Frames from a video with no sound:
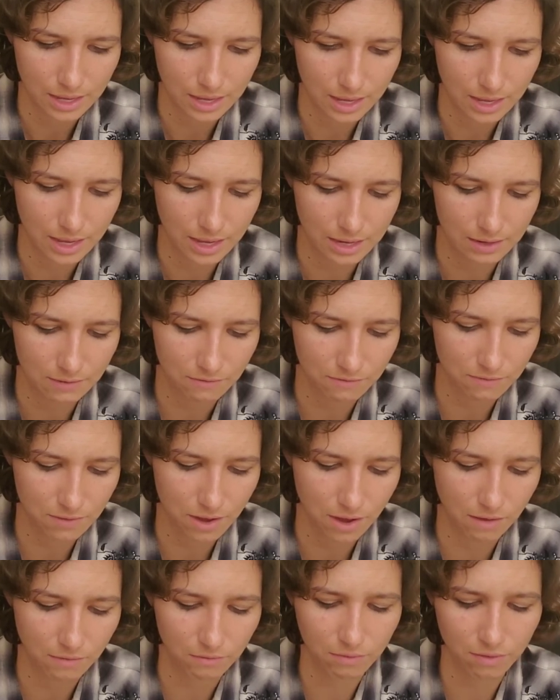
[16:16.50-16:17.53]

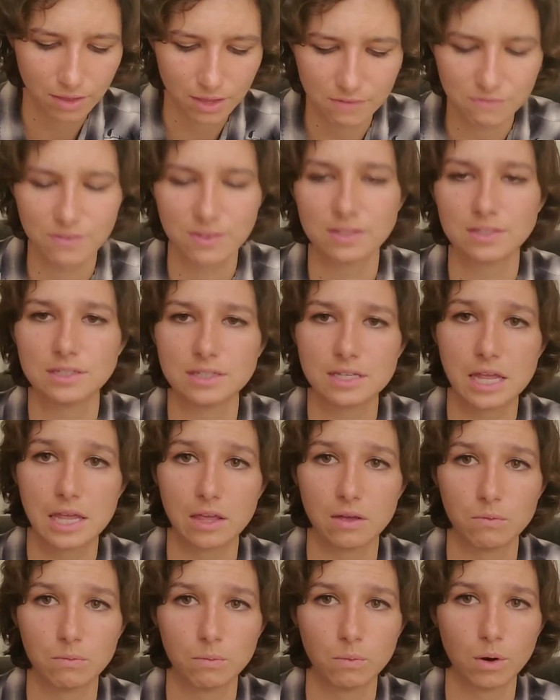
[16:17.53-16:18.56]
it really feels like
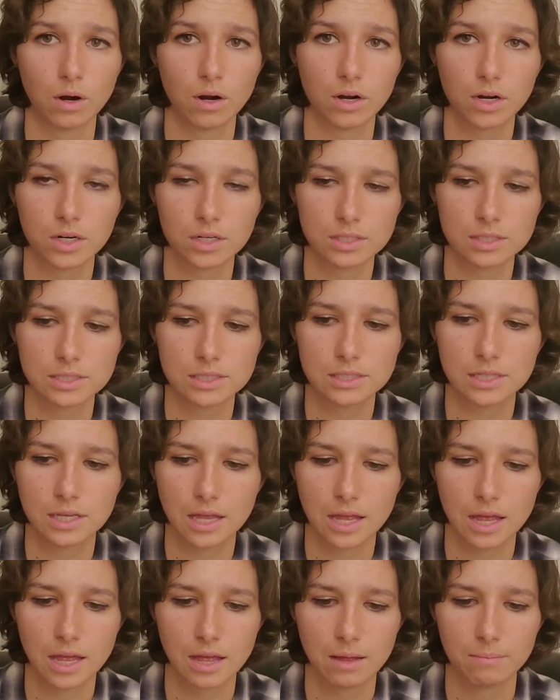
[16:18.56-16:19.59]
it works,
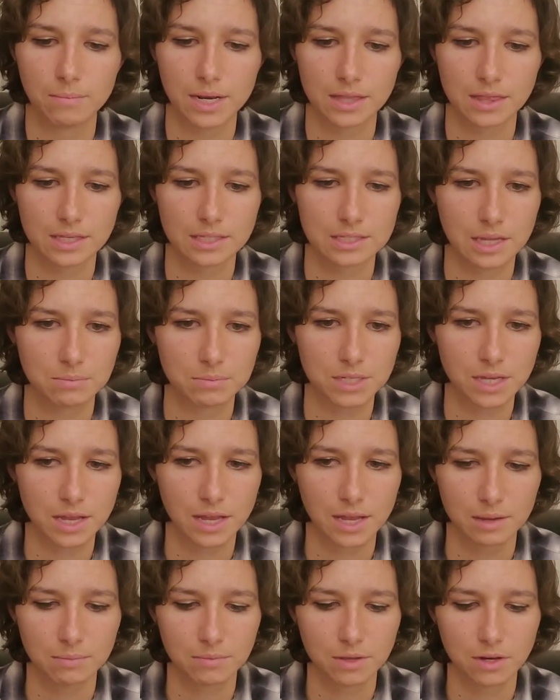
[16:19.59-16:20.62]
but at the same
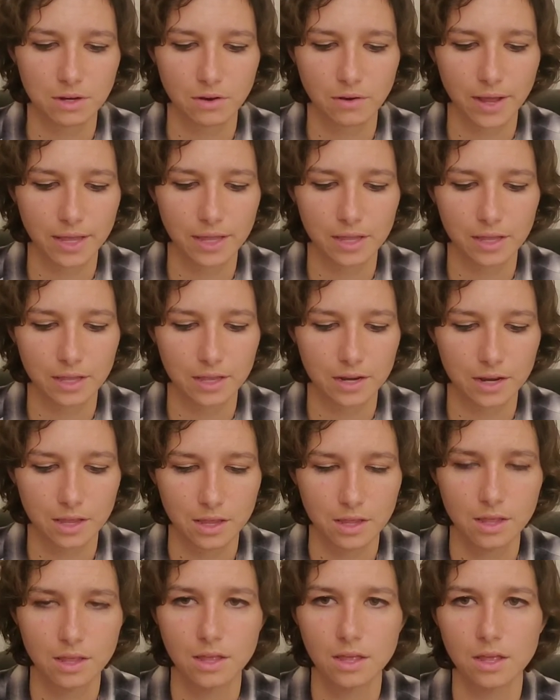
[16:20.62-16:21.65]
time, you know, I could
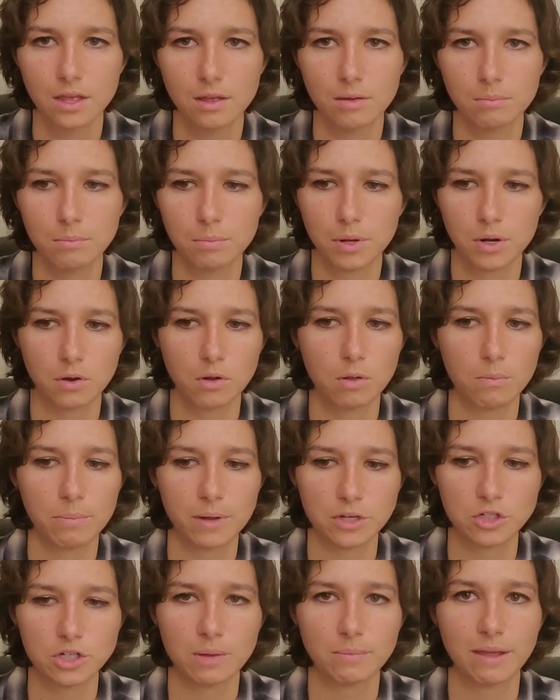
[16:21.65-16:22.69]
put a whole
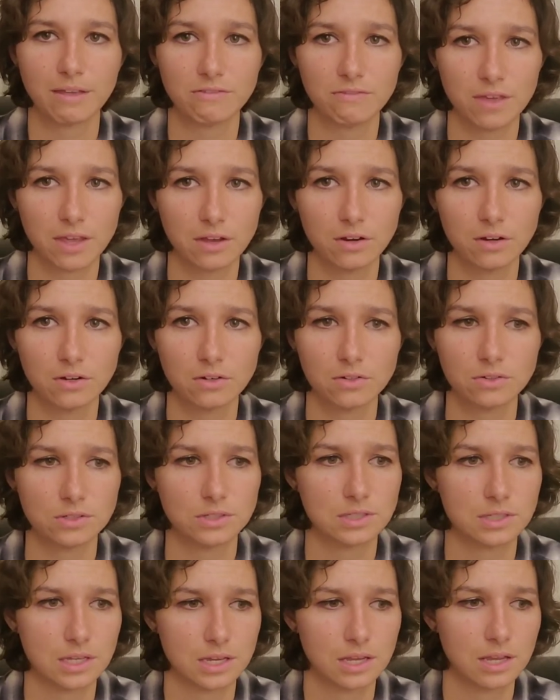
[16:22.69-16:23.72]
bunch on my
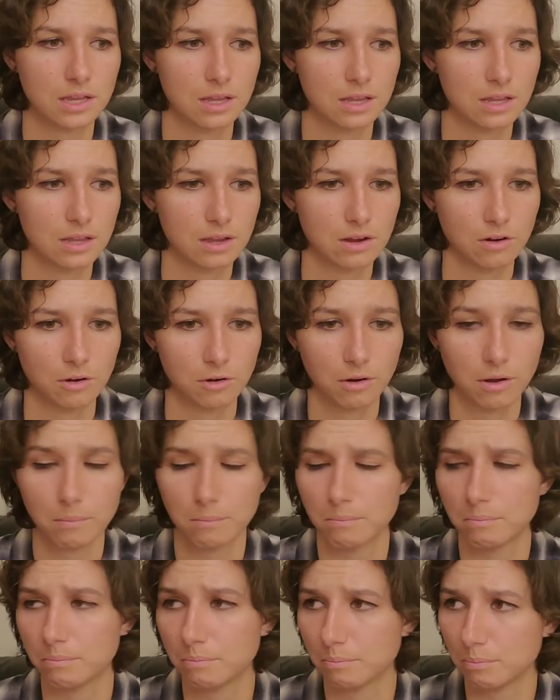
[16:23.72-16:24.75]
fingers or
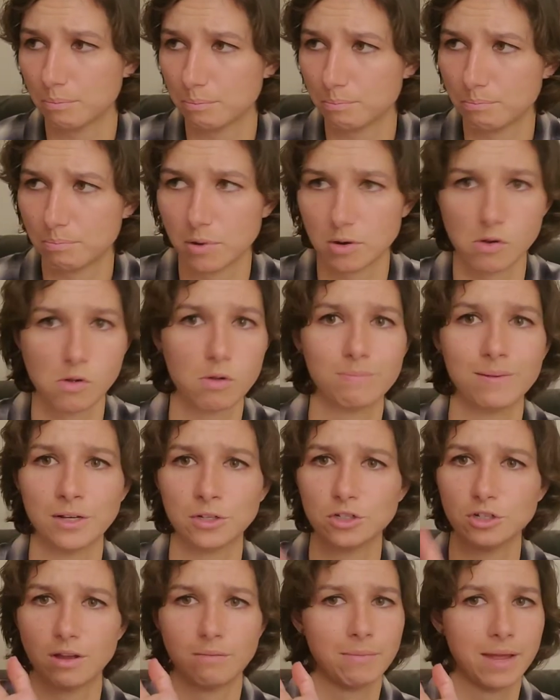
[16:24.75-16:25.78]
put a whole
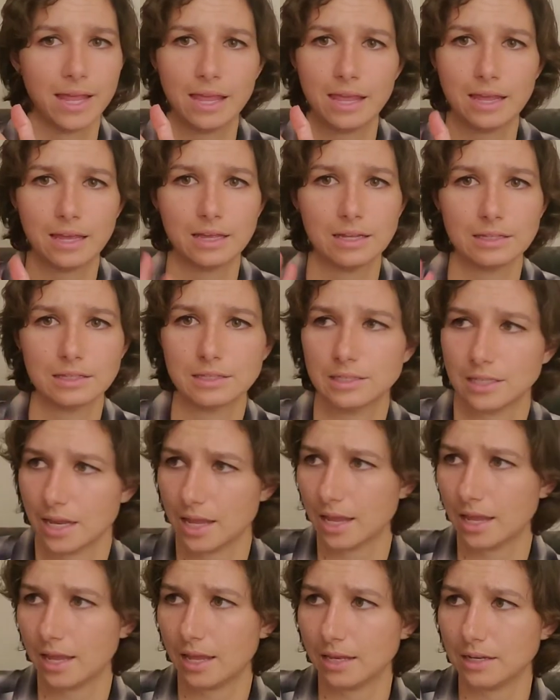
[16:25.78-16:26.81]
bunch on my hands
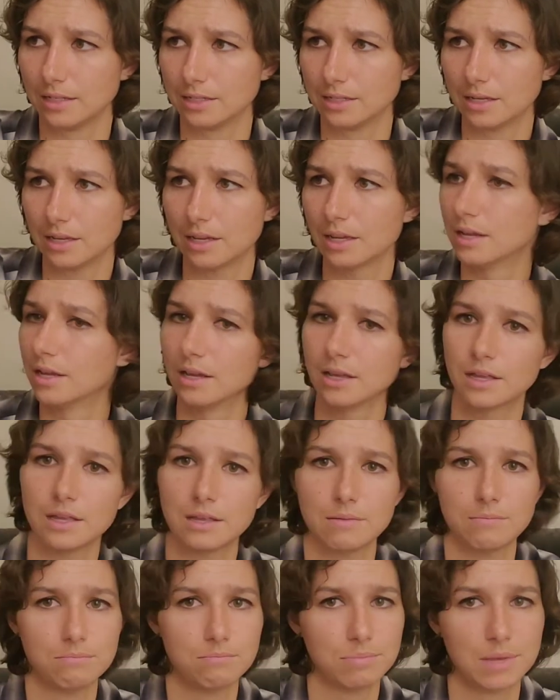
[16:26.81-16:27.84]
and
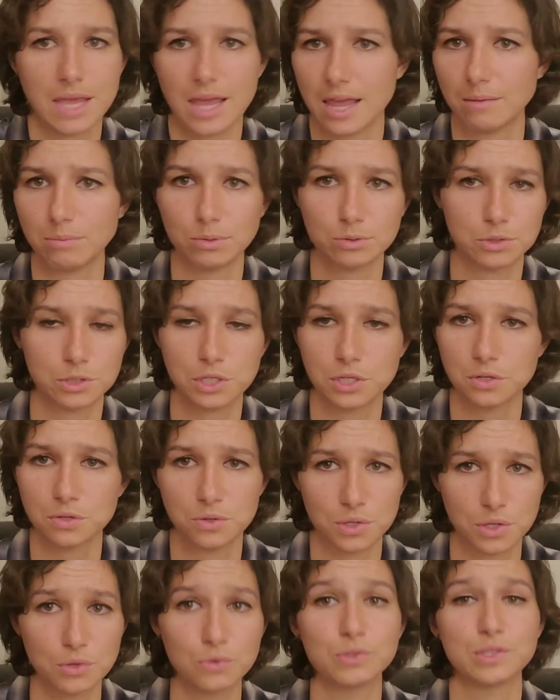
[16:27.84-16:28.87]
be able to
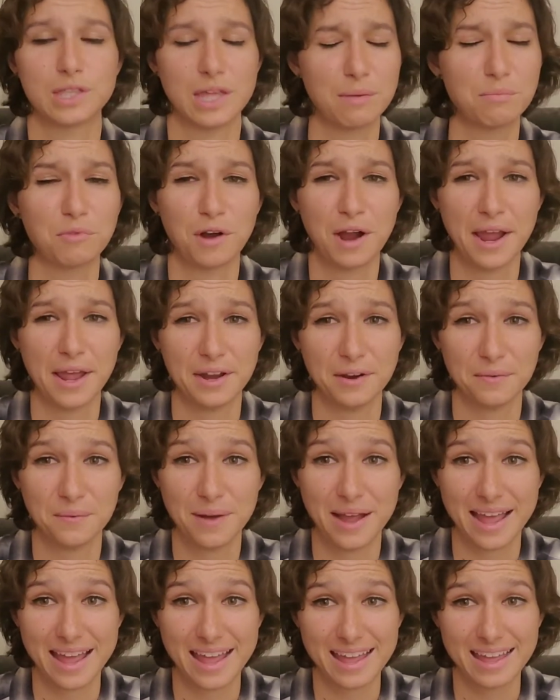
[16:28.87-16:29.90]
use them right
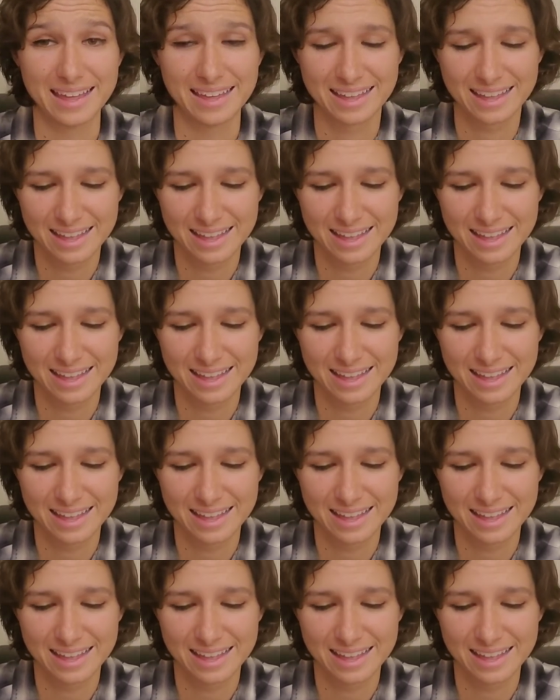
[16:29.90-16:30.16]
away.